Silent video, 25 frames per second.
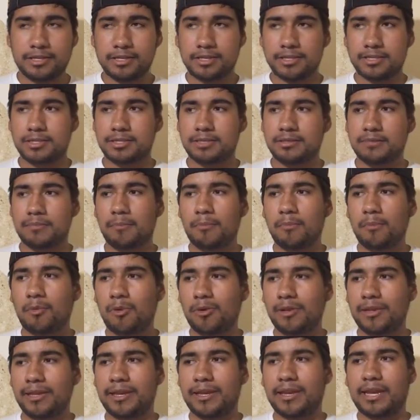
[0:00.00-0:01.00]
just
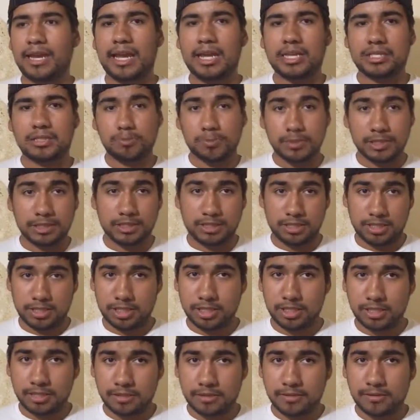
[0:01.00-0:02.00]
more like
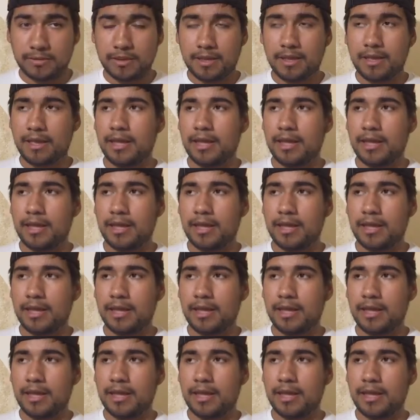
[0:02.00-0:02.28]
exposition.